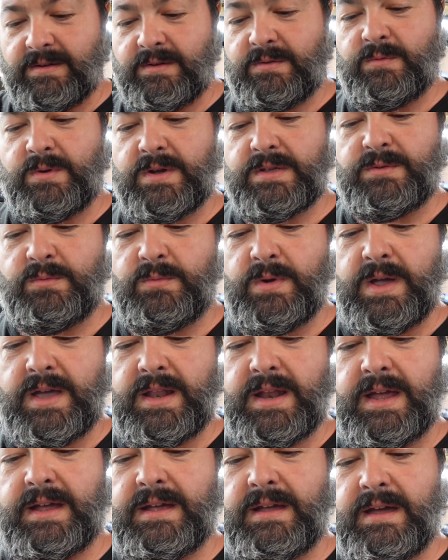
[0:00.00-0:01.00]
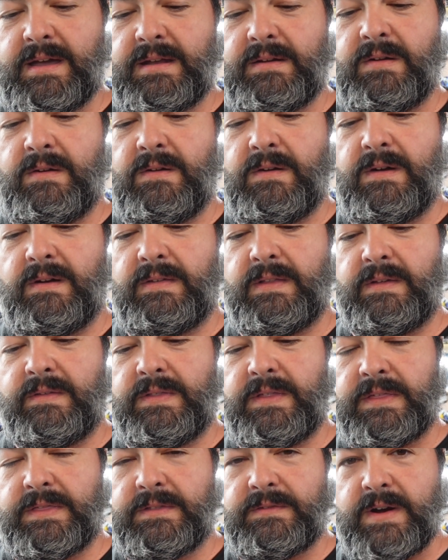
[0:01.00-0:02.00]
was when I got all of
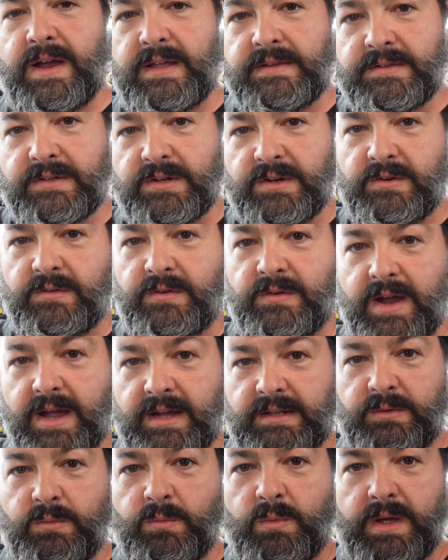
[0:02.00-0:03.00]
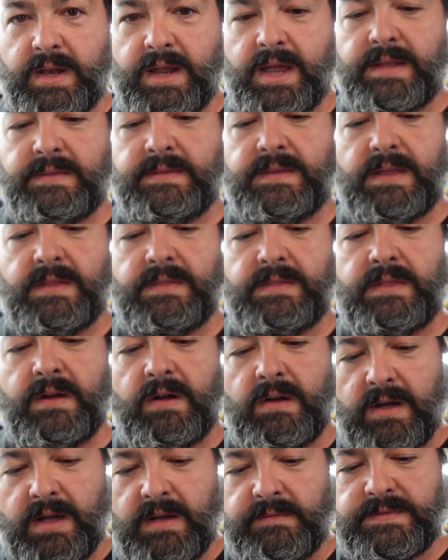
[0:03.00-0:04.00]
the threads correct when I did the
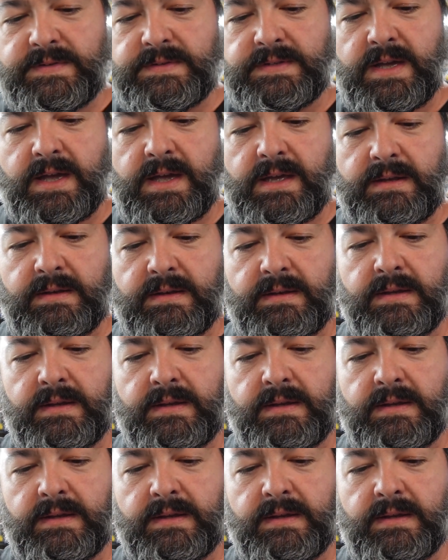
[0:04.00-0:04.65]
offset